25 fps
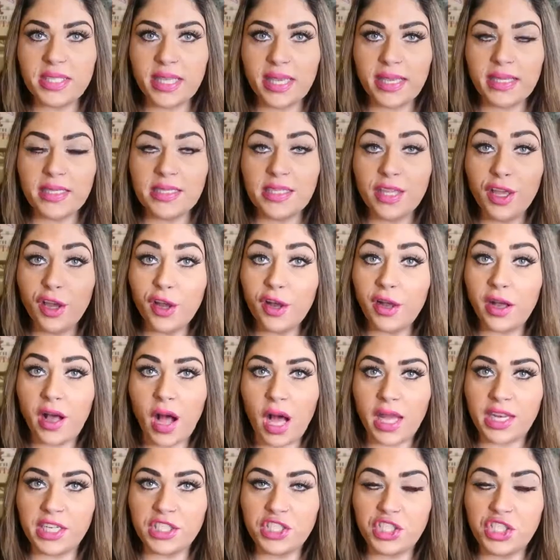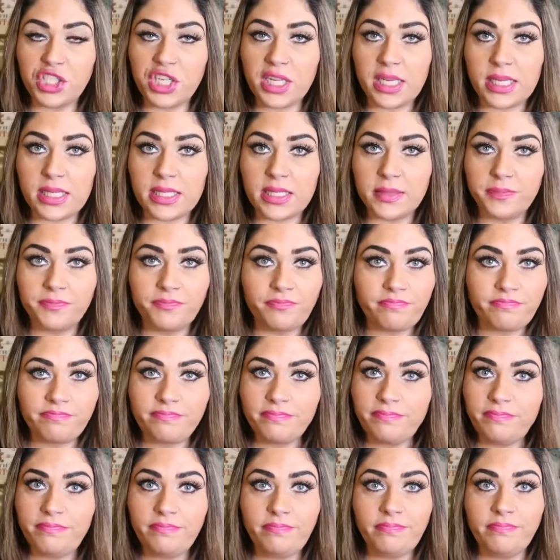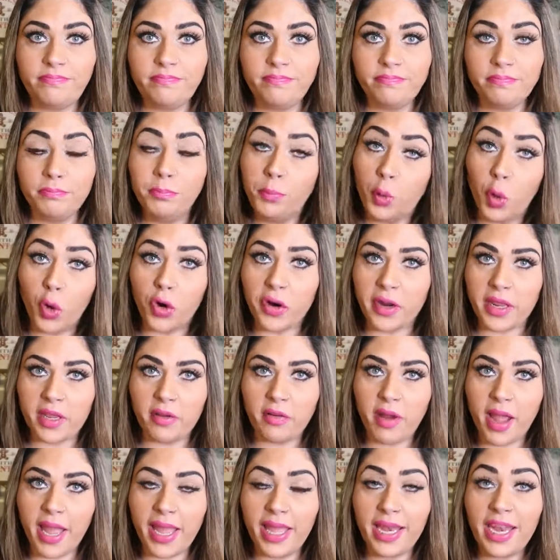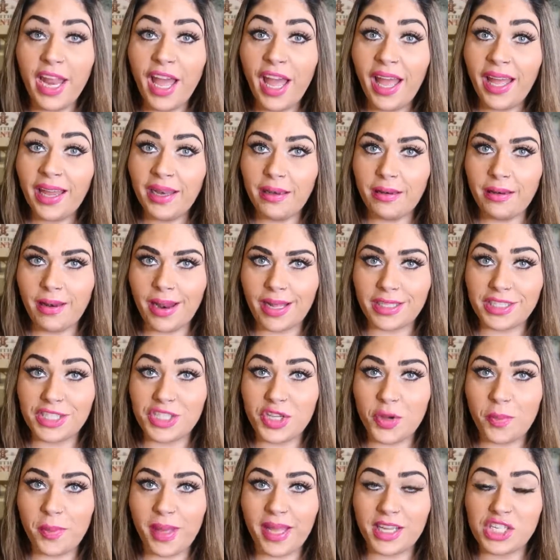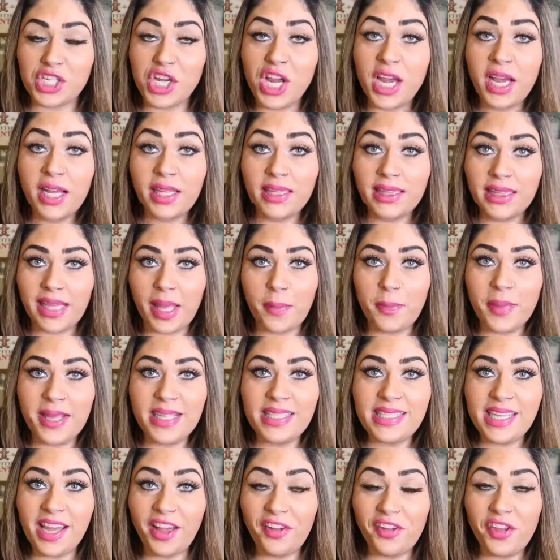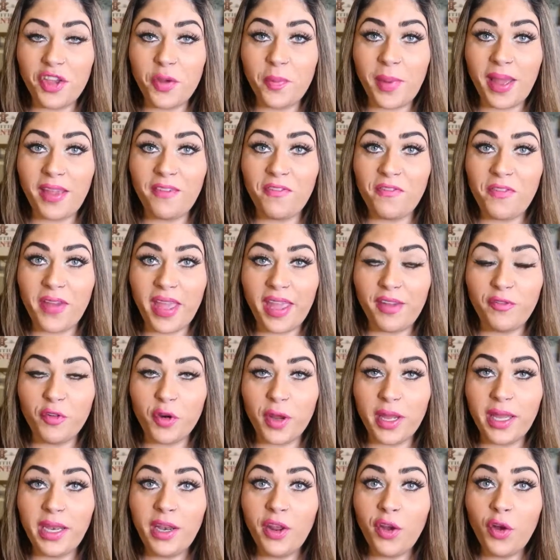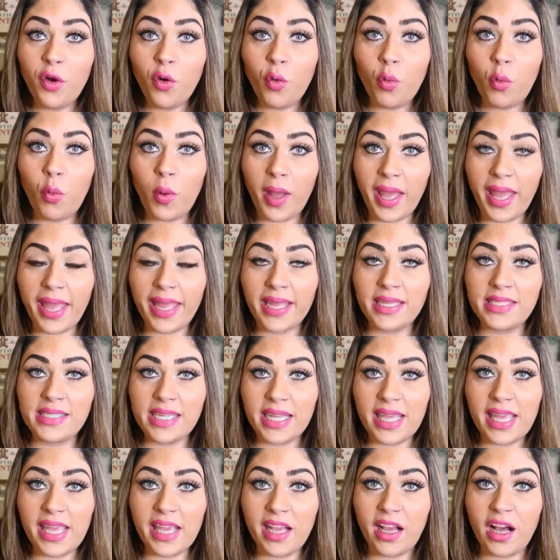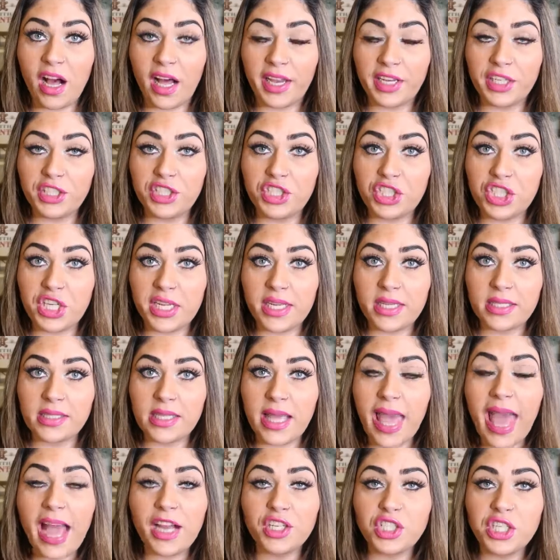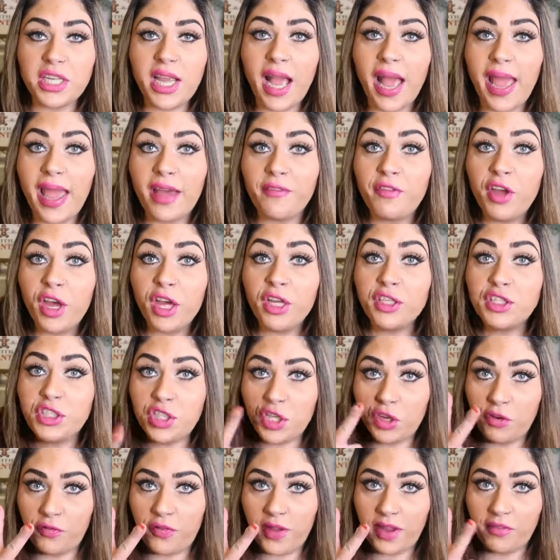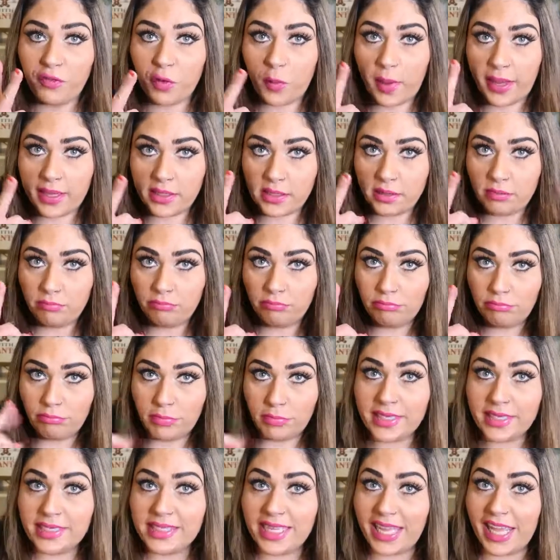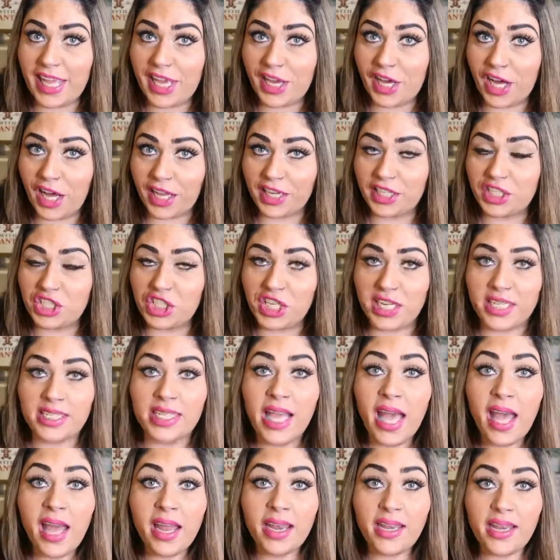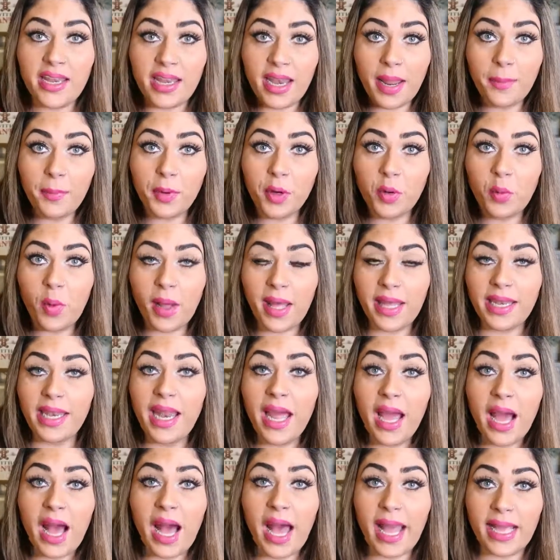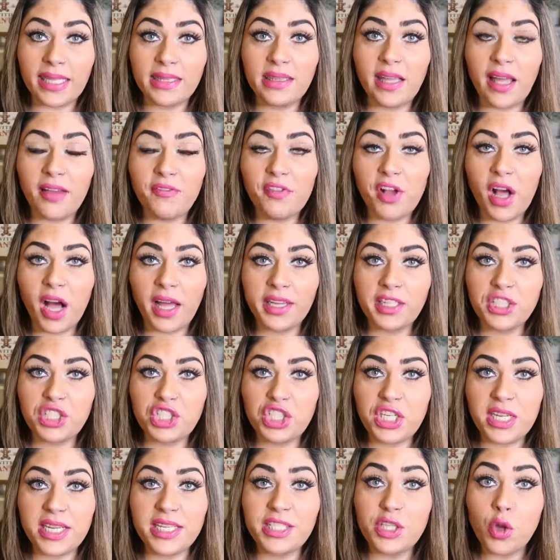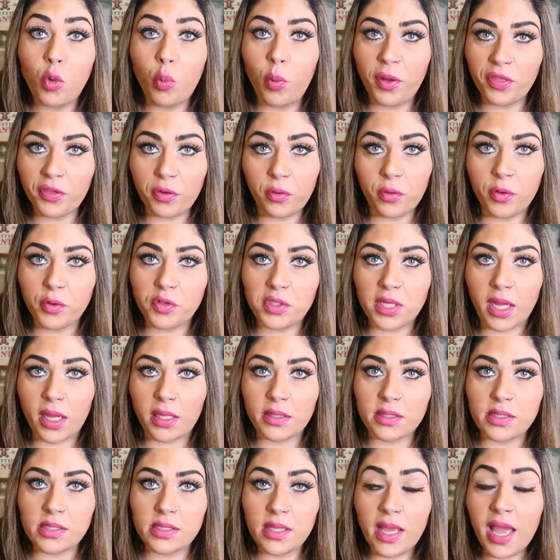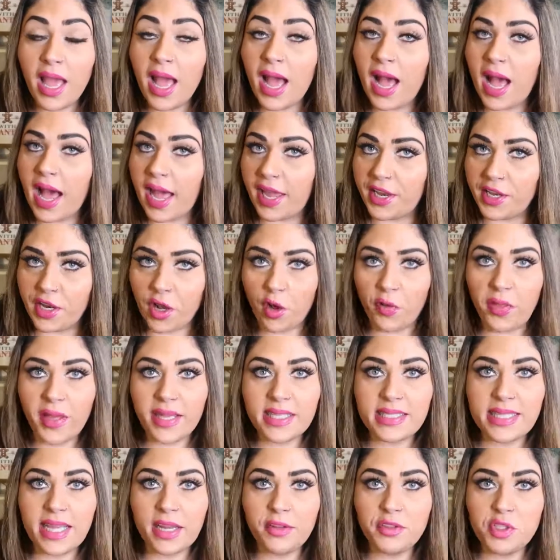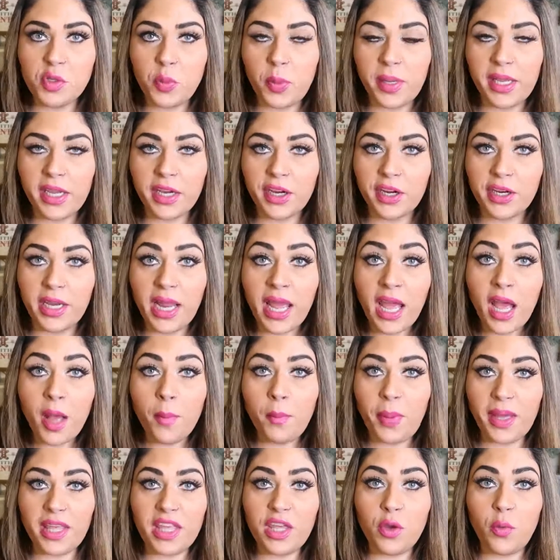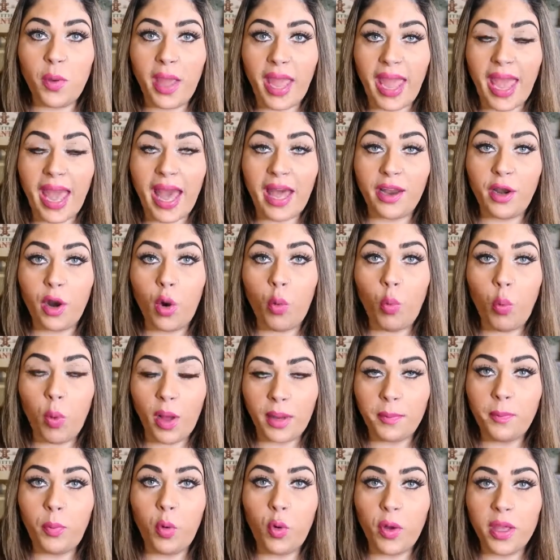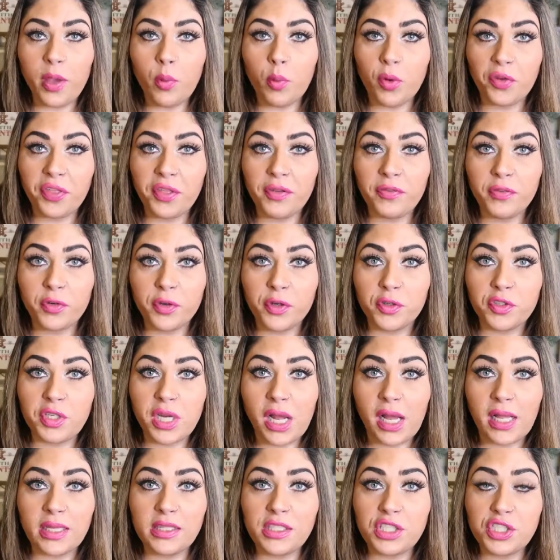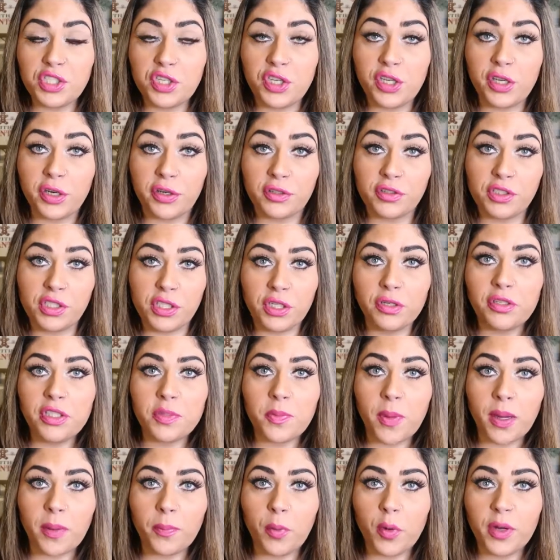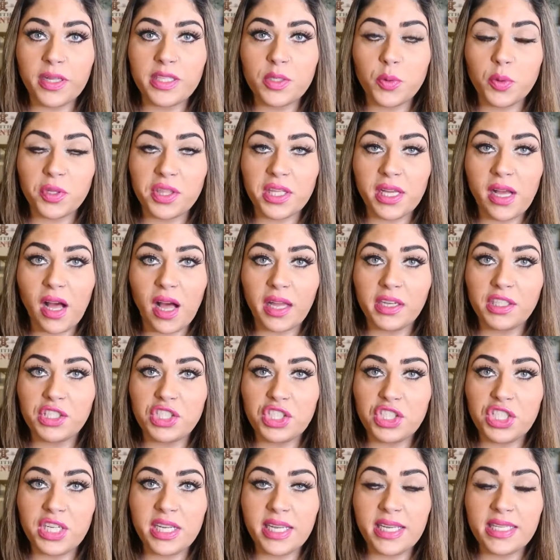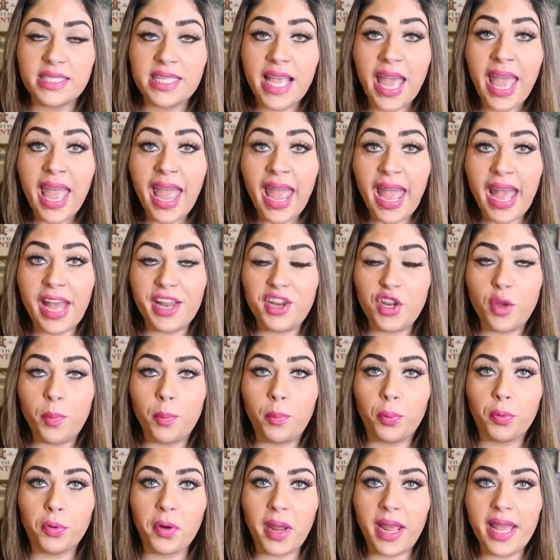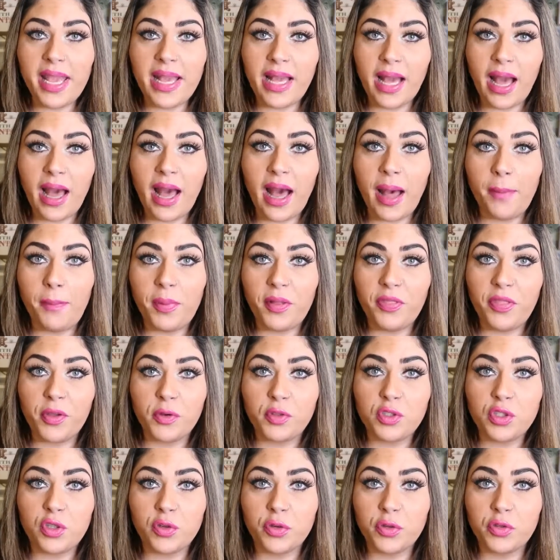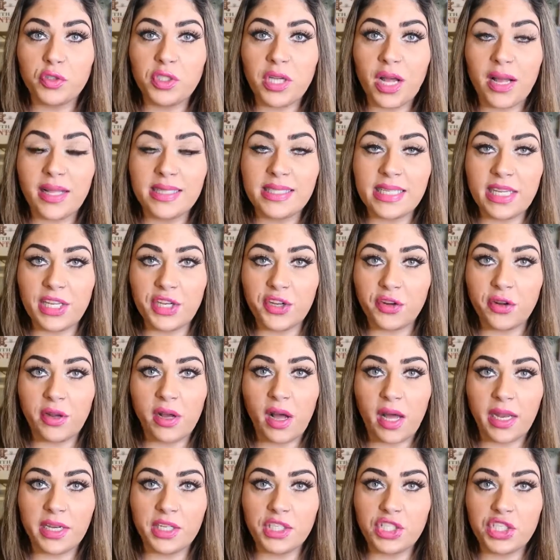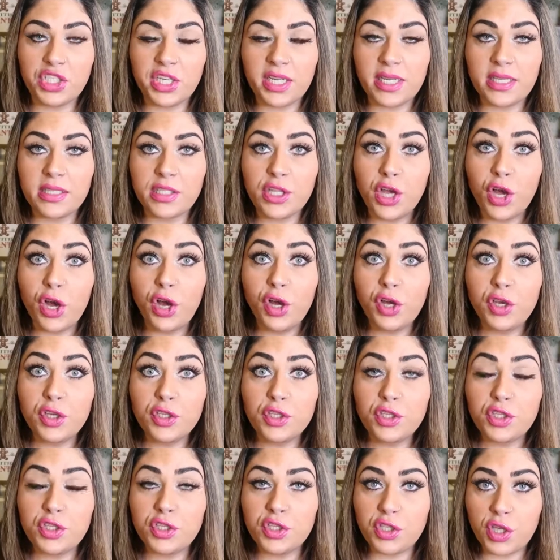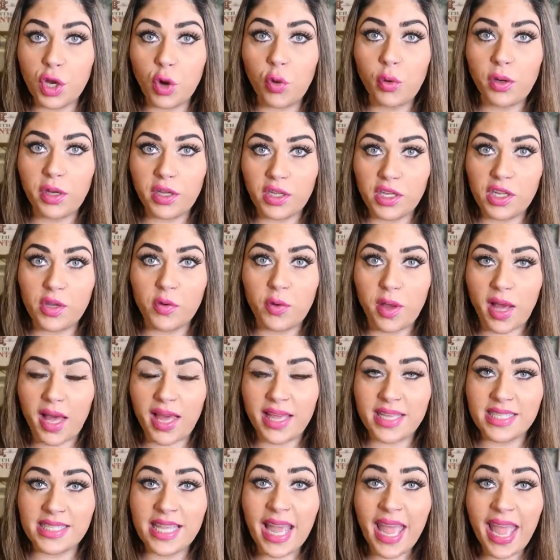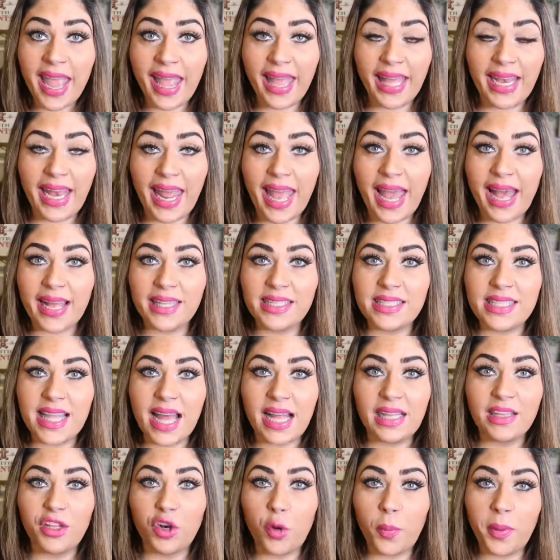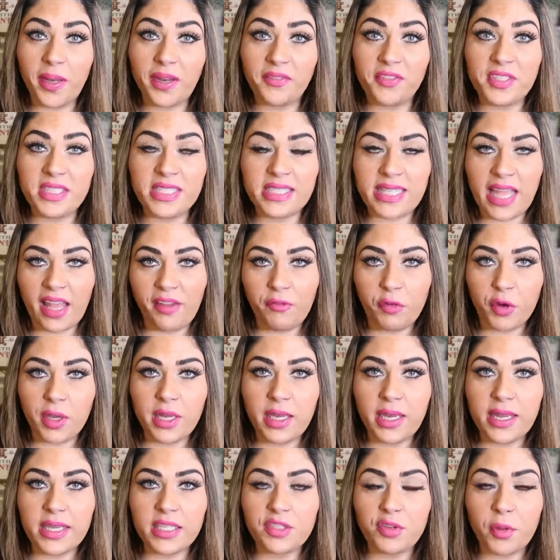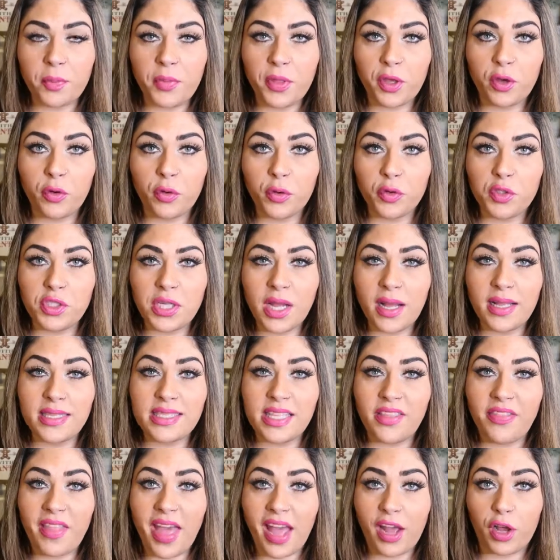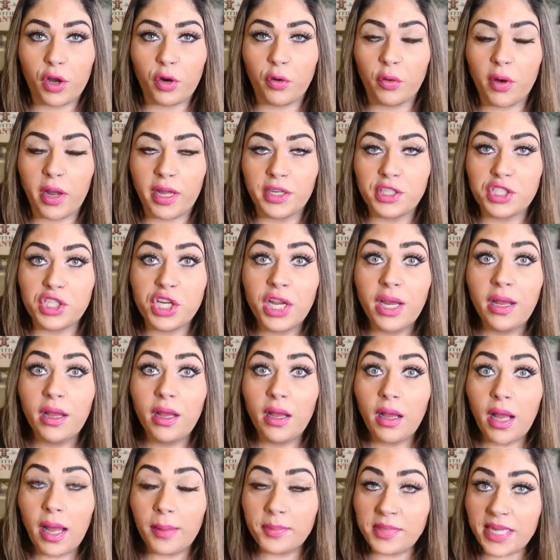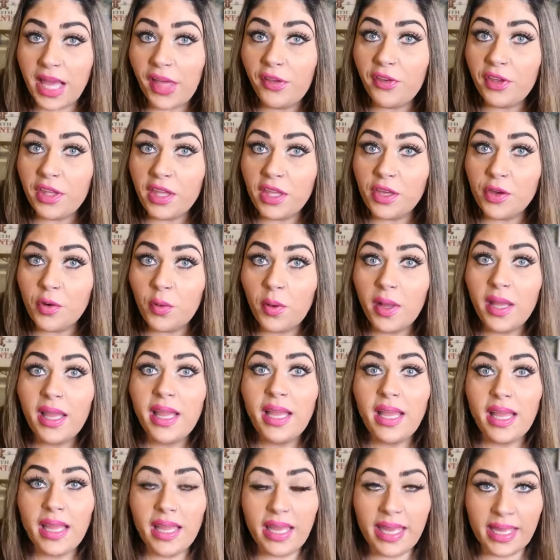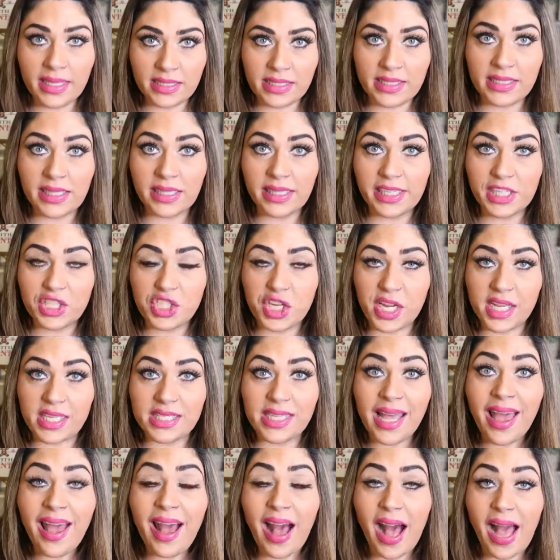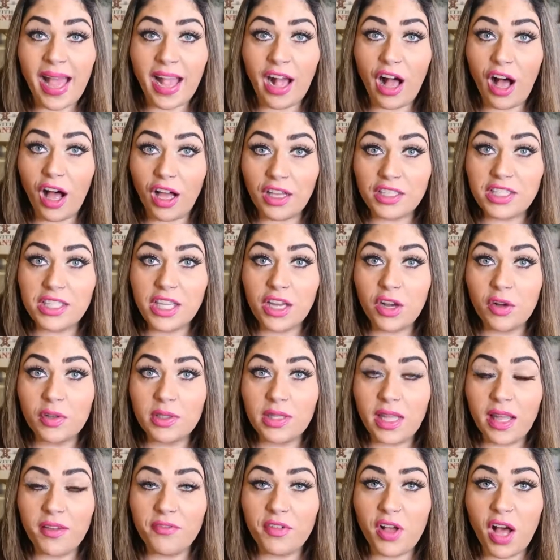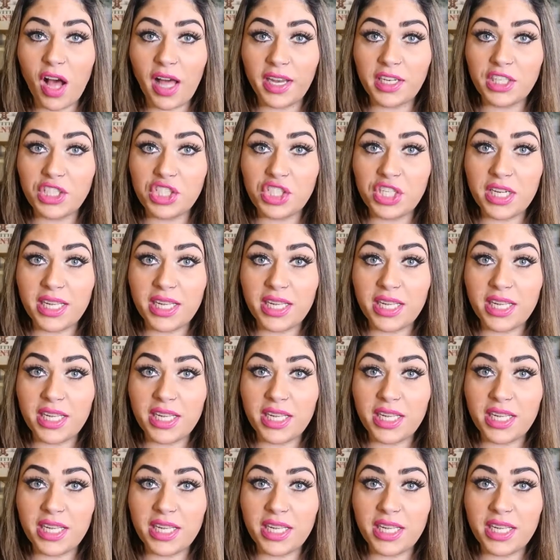6, cottage cheese. Boring, right? Not so much. Let me tell you my favorite way to eat cottage cheese. Actually, I have 2 favorite ways to eat cottage cheese. Number 1, I love cottage cheese with croutons. I know that sounds weird, but you add 1 point worth of croutons to your 2 smart points worth of cottage cheese, and you break up those croutons in your cottage cheese. So good, you guys. It adds that little bit of savoriness from the croutons and that crunch. I'm telling you, it's delicious. I also love cottage